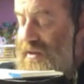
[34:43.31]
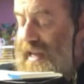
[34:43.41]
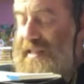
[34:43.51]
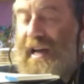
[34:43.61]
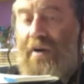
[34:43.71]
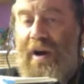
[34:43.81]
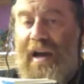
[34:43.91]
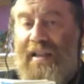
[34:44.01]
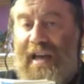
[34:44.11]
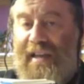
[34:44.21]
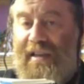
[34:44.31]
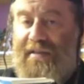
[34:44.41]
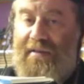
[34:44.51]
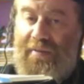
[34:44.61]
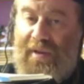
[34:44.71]
That's how I like it
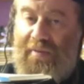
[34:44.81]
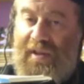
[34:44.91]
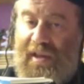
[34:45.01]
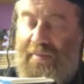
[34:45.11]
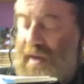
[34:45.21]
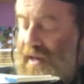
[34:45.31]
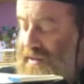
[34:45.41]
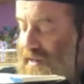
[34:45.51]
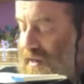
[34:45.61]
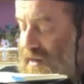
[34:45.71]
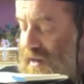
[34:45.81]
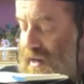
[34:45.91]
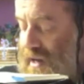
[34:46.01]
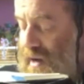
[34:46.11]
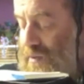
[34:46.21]
when he makes
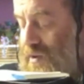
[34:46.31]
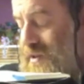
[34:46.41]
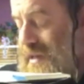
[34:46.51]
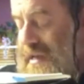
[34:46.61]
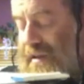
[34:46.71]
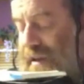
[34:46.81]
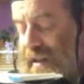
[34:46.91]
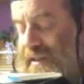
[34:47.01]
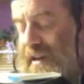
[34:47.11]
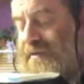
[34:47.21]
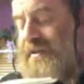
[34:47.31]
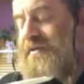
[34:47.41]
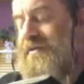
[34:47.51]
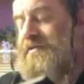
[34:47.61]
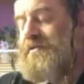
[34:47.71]
hamotzi, and it is covered.
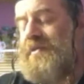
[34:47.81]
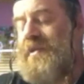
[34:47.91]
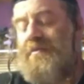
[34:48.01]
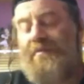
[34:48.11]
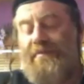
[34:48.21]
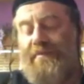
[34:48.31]
There is no problem.